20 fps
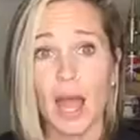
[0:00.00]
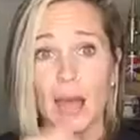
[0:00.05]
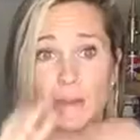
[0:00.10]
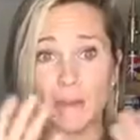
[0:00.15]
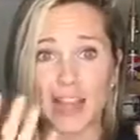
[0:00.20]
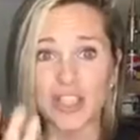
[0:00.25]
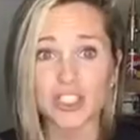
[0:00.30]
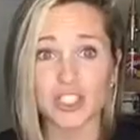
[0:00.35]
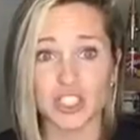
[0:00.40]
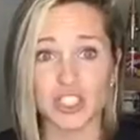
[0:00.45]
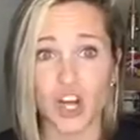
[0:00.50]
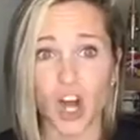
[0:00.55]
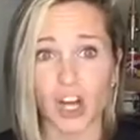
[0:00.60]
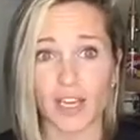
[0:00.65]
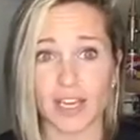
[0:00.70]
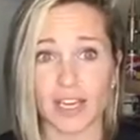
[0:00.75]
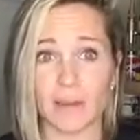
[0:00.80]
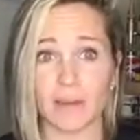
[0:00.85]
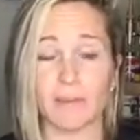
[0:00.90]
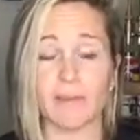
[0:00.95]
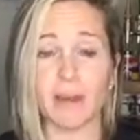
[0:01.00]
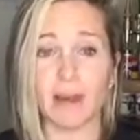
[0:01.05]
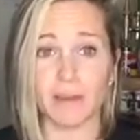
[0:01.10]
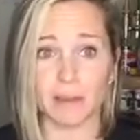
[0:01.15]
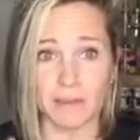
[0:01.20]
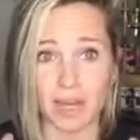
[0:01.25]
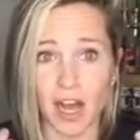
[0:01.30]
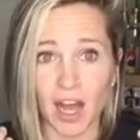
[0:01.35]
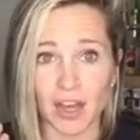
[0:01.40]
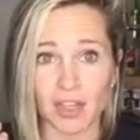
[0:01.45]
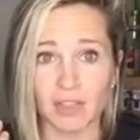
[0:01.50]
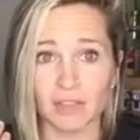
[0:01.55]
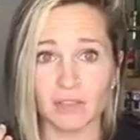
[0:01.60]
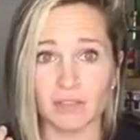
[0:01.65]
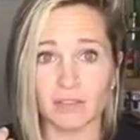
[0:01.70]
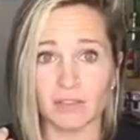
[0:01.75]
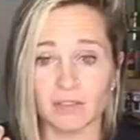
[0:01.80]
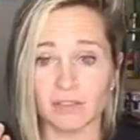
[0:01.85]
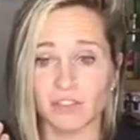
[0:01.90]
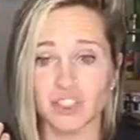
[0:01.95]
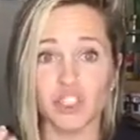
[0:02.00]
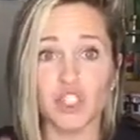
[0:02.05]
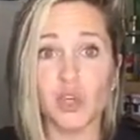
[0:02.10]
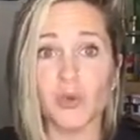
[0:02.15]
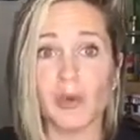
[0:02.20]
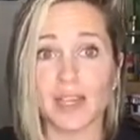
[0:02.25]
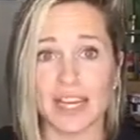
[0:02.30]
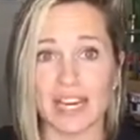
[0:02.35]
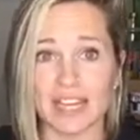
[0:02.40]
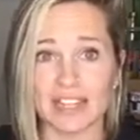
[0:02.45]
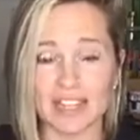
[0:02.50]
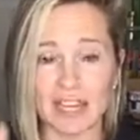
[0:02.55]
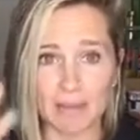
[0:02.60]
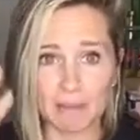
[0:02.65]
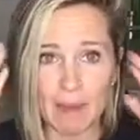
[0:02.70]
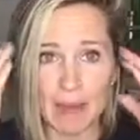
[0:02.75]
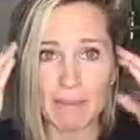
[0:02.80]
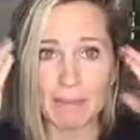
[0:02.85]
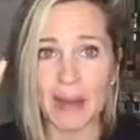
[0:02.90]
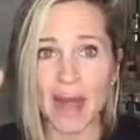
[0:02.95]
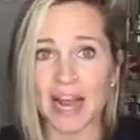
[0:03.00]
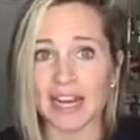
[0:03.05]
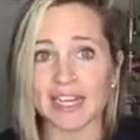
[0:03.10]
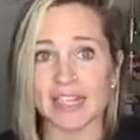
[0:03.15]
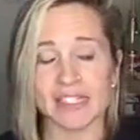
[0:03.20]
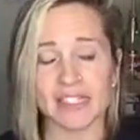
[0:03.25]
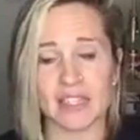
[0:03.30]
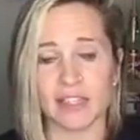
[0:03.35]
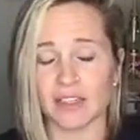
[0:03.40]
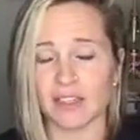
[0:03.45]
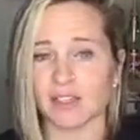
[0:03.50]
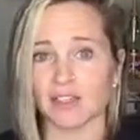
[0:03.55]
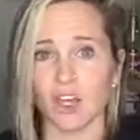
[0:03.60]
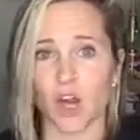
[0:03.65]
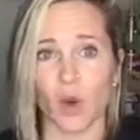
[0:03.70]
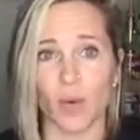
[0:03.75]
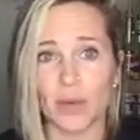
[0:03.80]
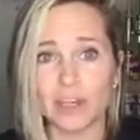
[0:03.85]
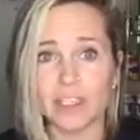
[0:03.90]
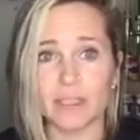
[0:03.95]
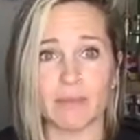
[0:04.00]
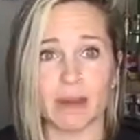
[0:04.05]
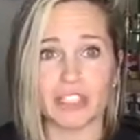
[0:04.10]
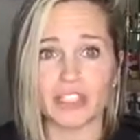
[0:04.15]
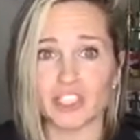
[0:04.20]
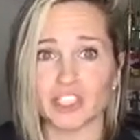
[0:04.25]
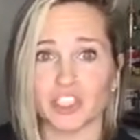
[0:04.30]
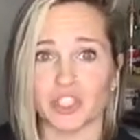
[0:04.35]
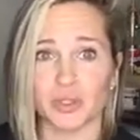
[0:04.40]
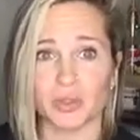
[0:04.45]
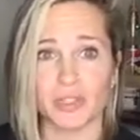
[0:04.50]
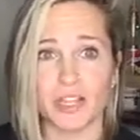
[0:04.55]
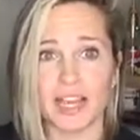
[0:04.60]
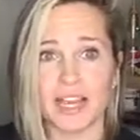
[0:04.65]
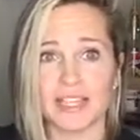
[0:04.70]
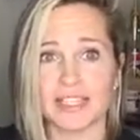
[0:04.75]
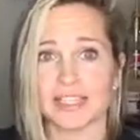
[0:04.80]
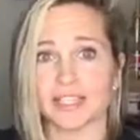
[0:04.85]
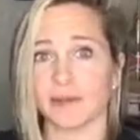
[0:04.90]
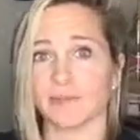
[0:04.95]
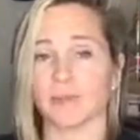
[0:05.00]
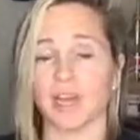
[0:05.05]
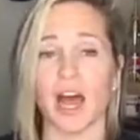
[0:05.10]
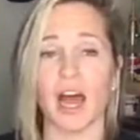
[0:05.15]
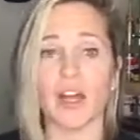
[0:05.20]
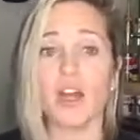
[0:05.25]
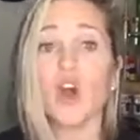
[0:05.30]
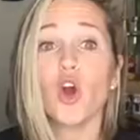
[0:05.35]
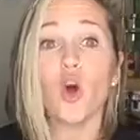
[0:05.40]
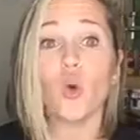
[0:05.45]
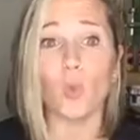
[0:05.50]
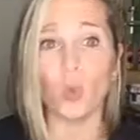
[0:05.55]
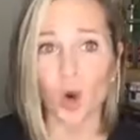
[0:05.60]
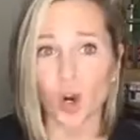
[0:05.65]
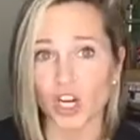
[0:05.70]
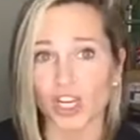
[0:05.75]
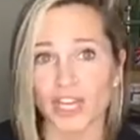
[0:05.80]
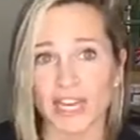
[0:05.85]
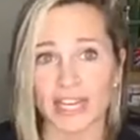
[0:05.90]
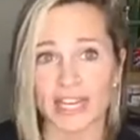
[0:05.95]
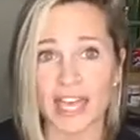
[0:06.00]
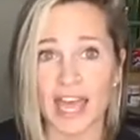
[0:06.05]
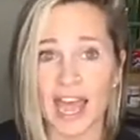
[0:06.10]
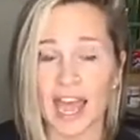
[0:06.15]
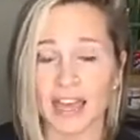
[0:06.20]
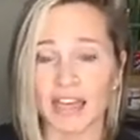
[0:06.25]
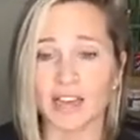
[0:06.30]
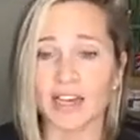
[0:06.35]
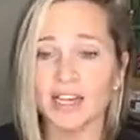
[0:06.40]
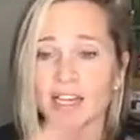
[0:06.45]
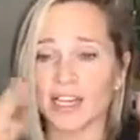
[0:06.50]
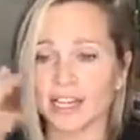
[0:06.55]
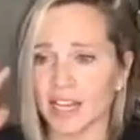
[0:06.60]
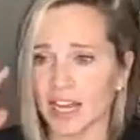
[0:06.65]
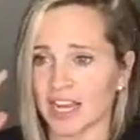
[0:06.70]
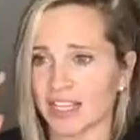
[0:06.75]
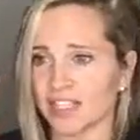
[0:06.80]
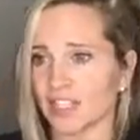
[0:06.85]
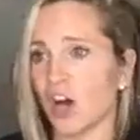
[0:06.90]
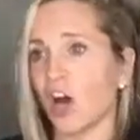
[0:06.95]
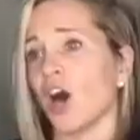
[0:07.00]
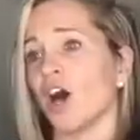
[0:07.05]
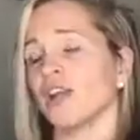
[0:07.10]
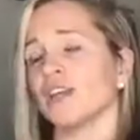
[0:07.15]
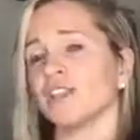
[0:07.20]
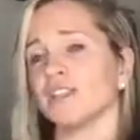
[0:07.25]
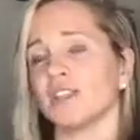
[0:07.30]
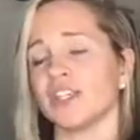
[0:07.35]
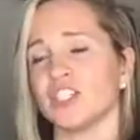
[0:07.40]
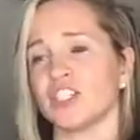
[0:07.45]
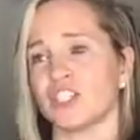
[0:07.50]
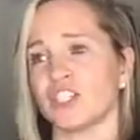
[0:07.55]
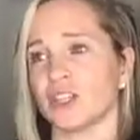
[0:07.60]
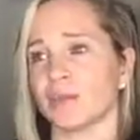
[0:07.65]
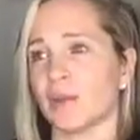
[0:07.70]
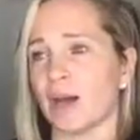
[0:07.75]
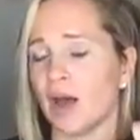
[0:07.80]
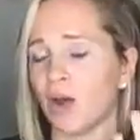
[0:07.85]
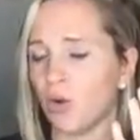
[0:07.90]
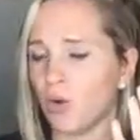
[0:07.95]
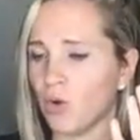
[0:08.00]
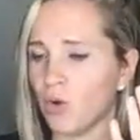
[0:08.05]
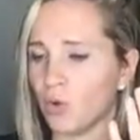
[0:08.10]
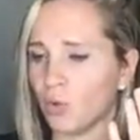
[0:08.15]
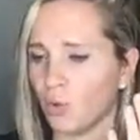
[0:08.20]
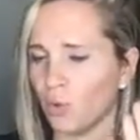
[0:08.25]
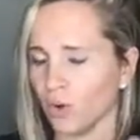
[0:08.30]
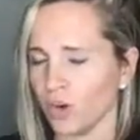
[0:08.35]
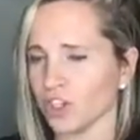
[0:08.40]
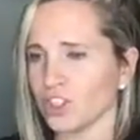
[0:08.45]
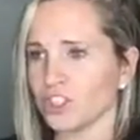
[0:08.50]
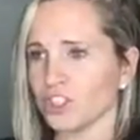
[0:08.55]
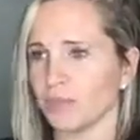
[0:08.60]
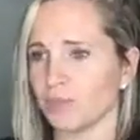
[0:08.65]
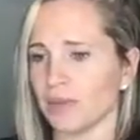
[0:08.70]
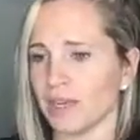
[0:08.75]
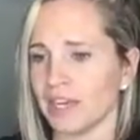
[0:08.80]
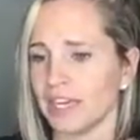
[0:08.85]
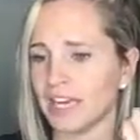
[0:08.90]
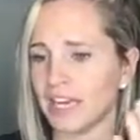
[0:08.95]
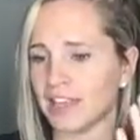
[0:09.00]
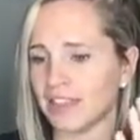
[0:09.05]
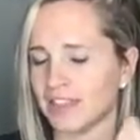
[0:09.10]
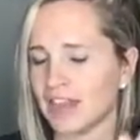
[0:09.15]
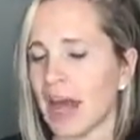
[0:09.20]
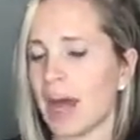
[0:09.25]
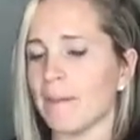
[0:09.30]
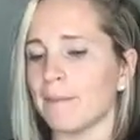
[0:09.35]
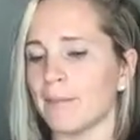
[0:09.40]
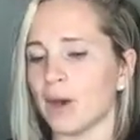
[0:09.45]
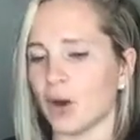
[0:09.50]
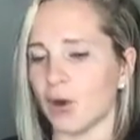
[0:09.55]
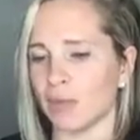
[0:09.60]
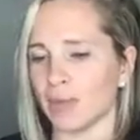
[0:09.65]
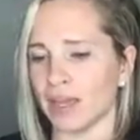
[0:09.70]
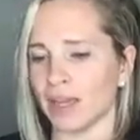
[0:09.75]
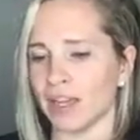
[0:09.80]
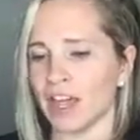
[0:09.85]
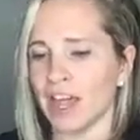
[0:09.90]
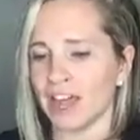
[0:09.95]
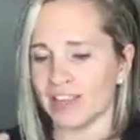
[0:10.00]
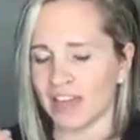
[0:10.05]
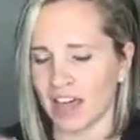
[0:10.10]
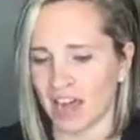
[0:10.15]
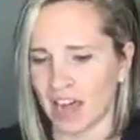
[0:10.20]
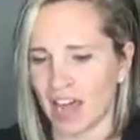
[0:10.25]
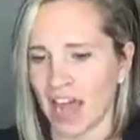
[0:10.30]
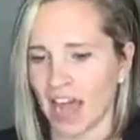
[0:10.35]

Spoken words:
I'm actually talking, but I'm not doing anything. My mind isn't going to my to-do list. I'm not working yet. It's honestly just about worshiping in that moment that I